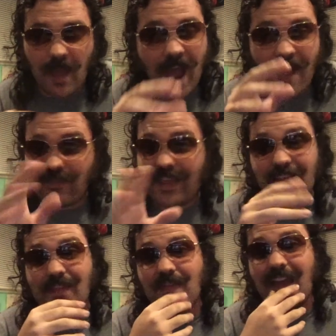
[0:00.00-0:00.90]
I think that
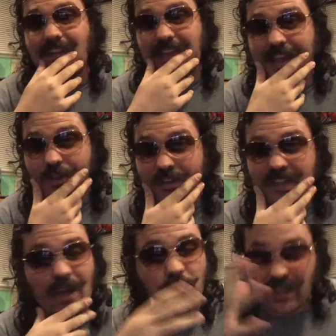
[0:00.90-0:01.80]
that that that
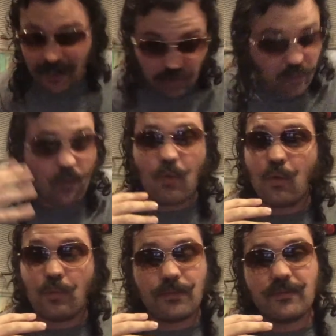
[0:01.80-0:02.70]
that was like a
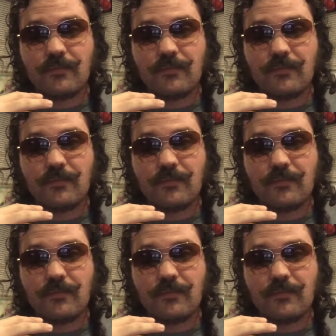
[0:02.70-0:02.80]
cool,